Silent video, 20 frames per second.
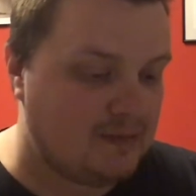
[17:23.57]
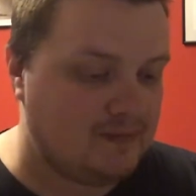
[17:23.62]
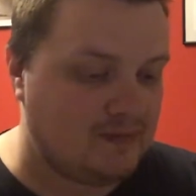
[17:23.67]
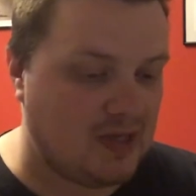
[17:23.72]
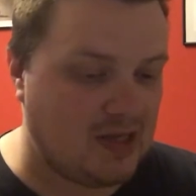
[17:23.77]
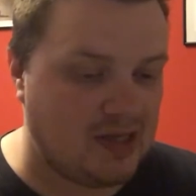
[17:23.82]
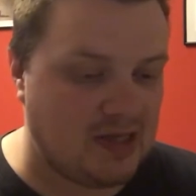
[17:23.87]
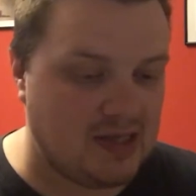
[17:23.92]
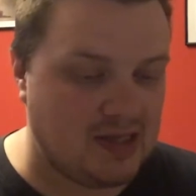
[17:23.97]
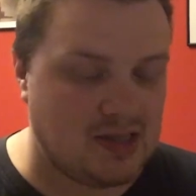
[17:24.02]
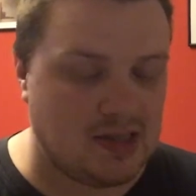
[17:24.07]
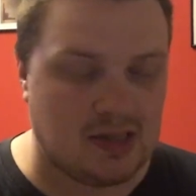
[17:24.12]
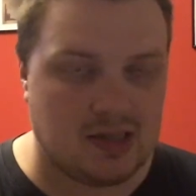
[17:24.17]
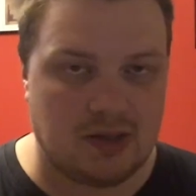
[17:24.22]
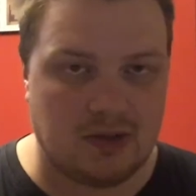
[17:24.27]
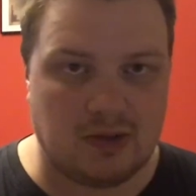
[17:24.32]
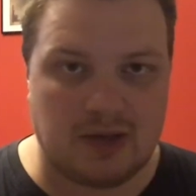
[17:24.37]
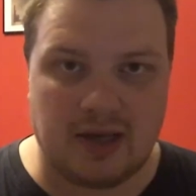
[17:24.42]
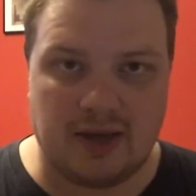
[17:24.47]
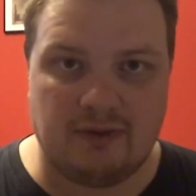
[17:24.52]
They need to
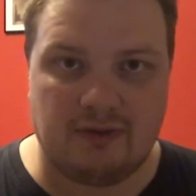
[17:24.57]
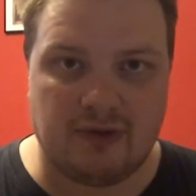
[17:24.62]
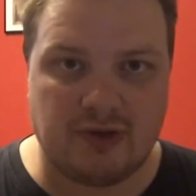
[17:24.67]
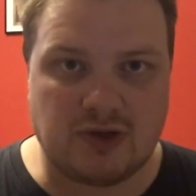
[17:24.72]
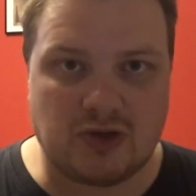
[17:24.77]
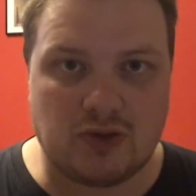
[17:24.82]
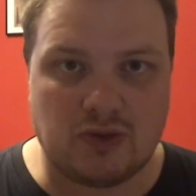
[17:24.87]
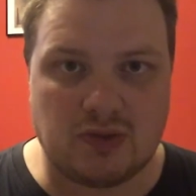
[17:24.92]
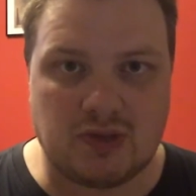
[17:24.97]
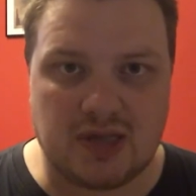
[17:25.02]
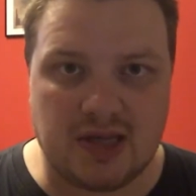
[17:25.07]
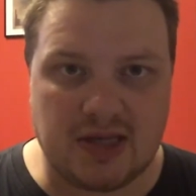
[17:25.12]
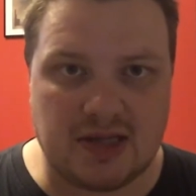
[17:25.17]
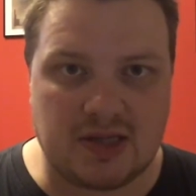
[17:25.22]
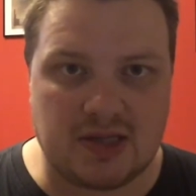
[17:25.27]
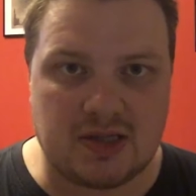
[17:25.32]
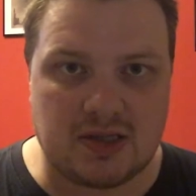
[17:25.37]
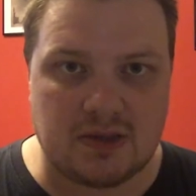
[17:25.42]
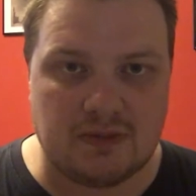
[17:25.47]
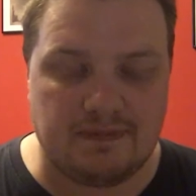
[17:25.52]
still keep physical
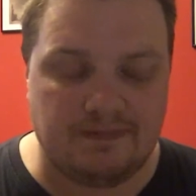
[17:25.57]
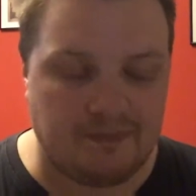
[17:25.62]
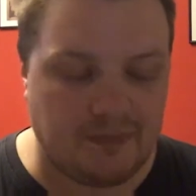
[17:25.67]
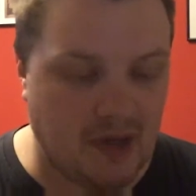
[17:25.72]
discs.